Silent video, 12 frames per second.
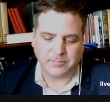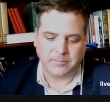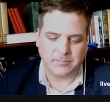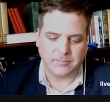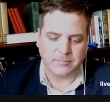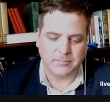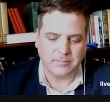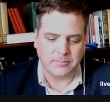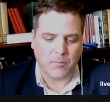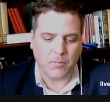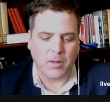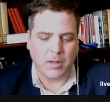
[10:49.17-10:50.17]

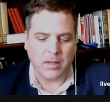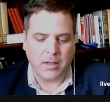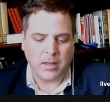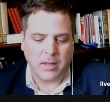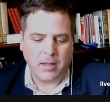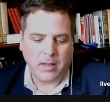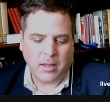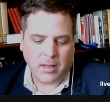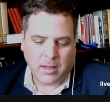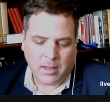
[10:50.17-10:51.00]
(silence)